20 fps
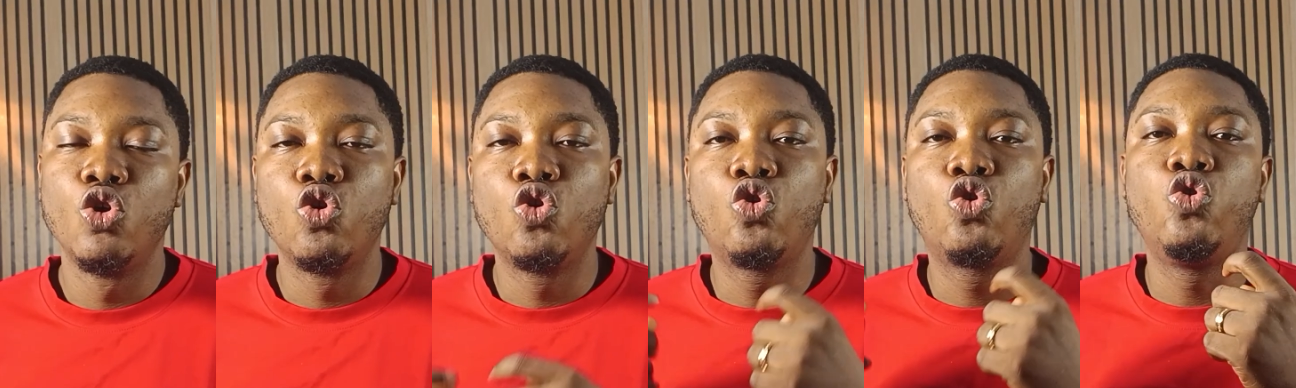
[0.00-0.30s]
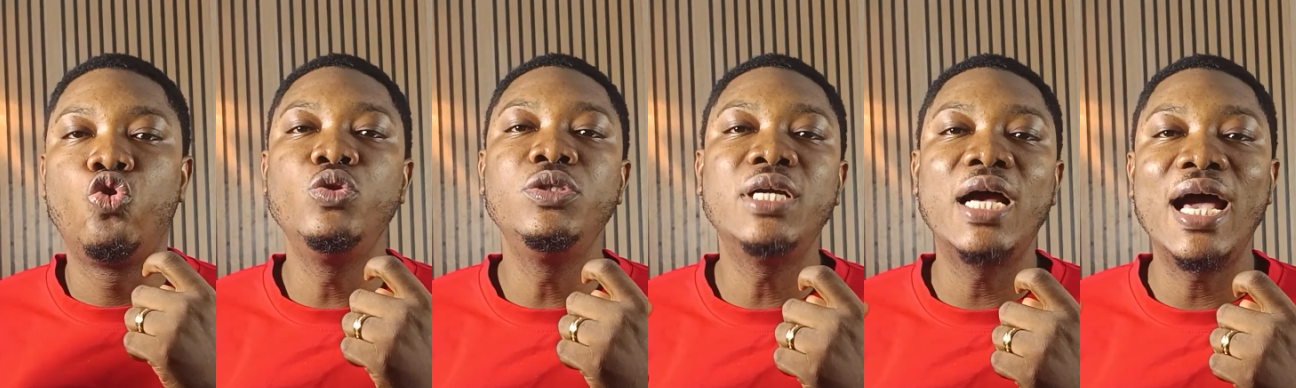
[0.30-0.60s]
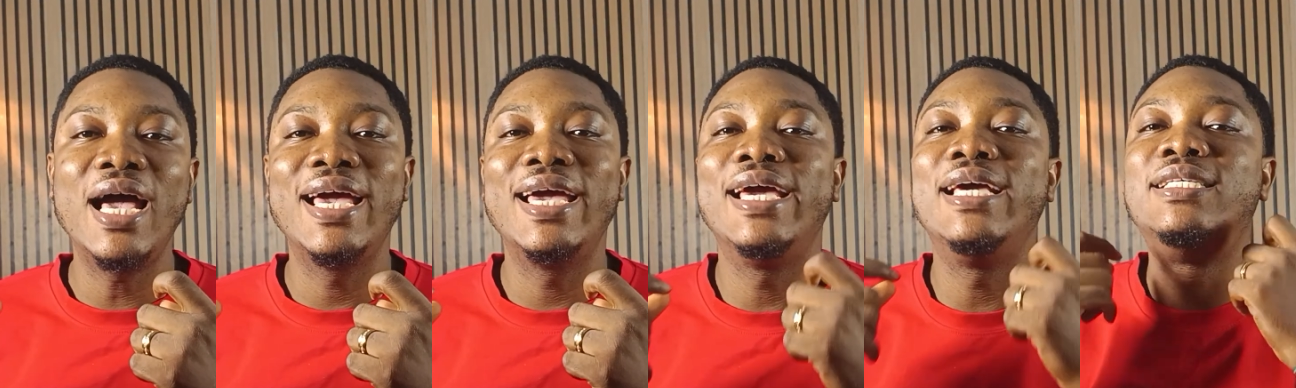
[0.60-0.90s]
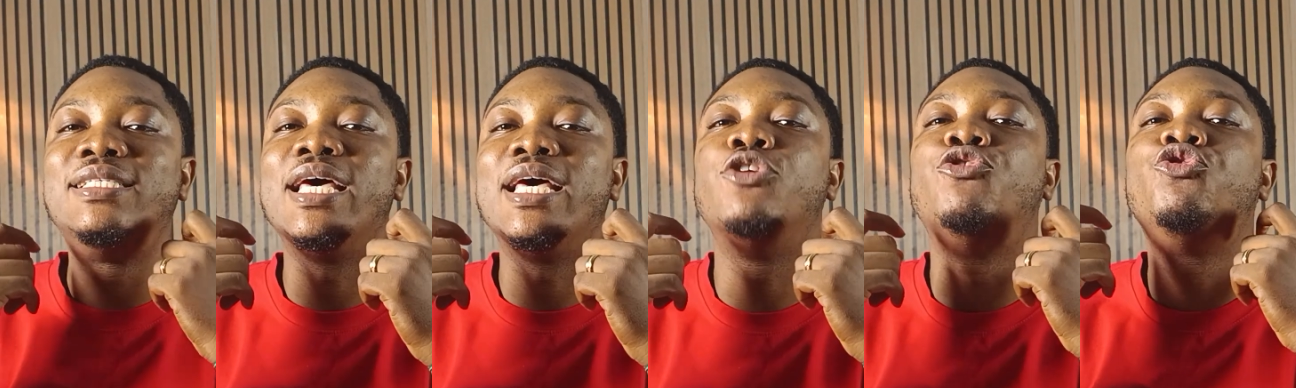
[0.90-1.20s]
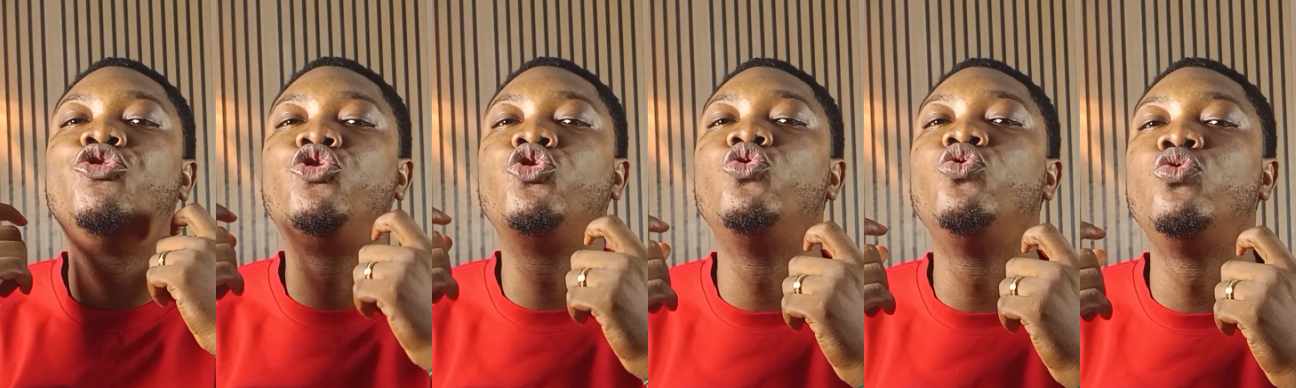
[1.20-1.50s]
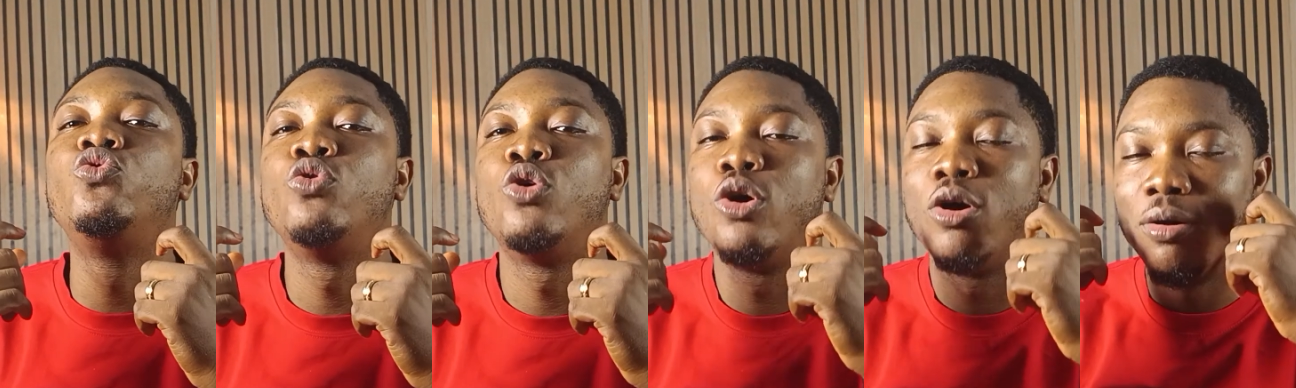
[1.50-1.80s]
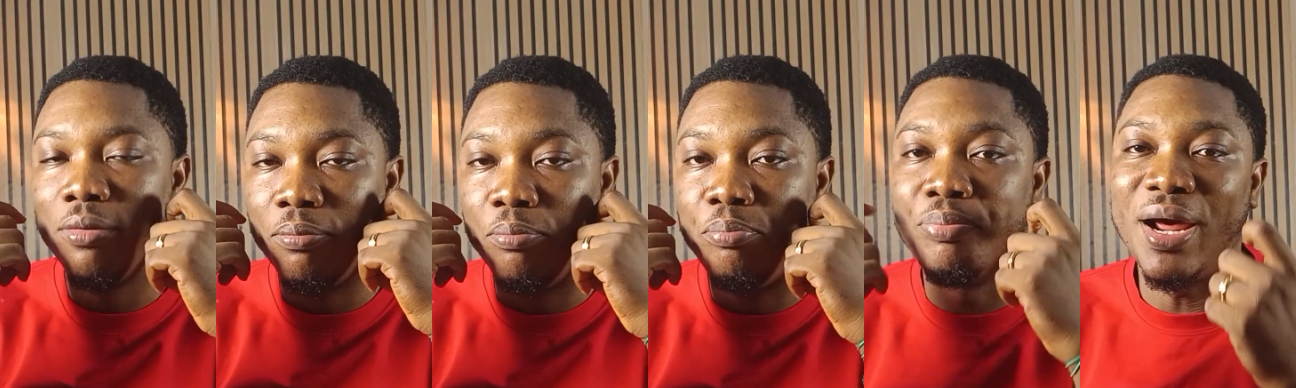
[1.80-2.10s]
Cunha is a true
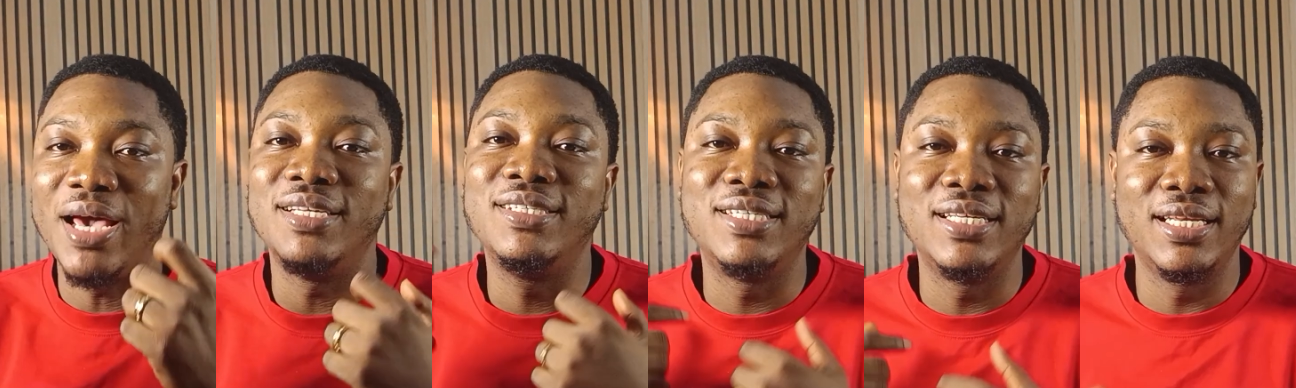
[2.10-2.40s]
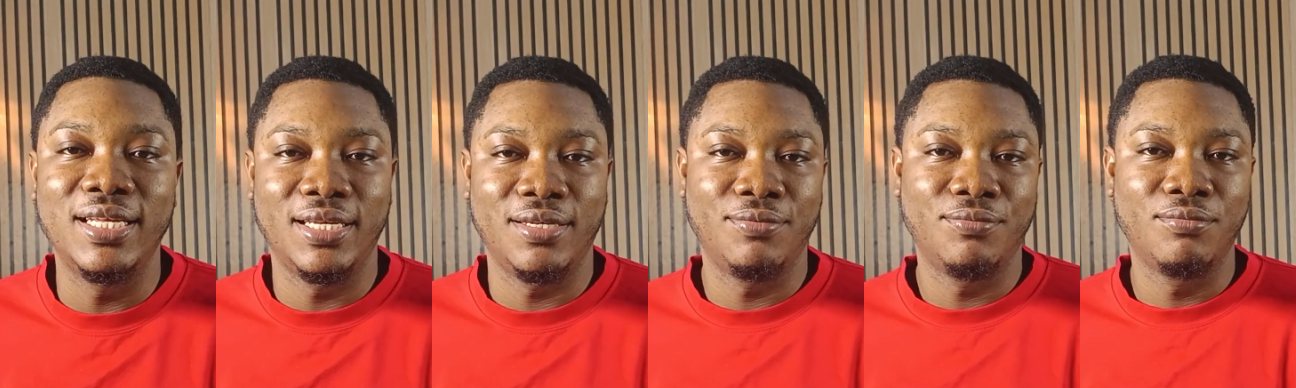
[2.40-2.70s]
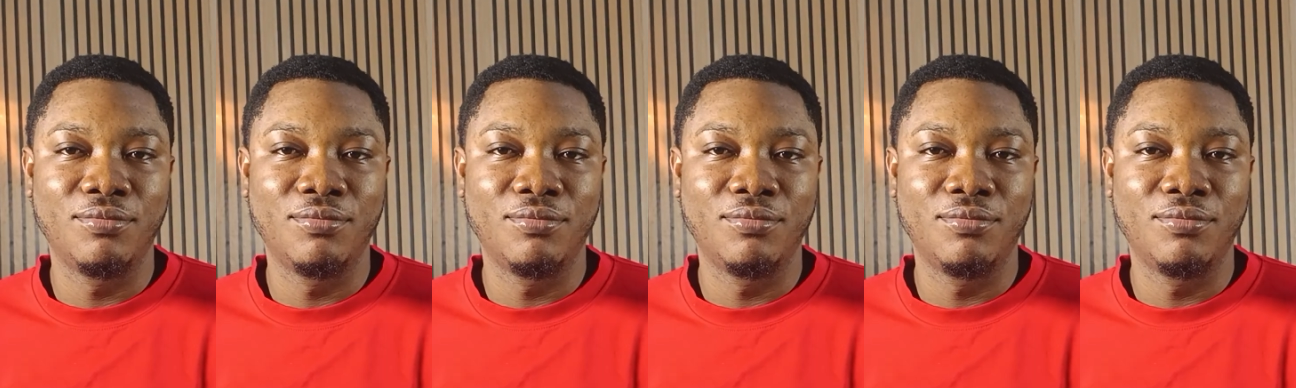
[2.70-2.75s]
Brazilian.